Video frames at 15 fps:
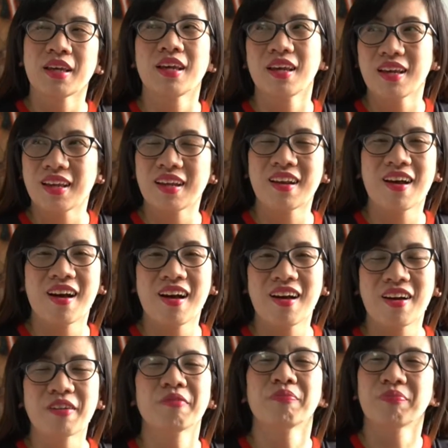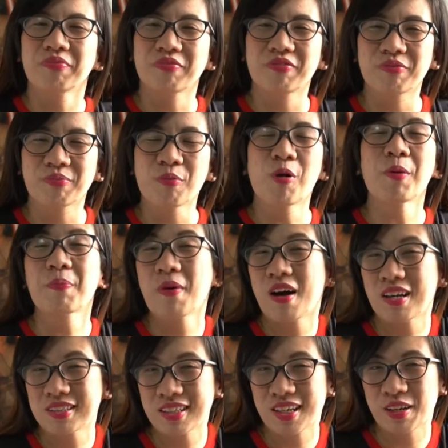in a more
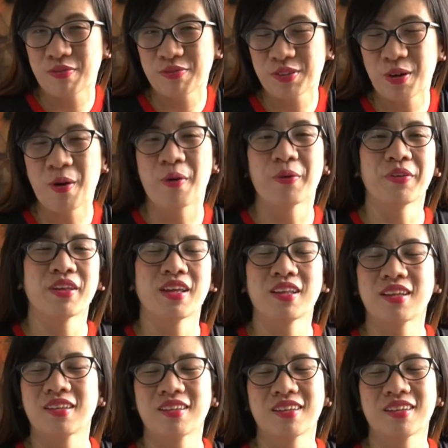positive tone, in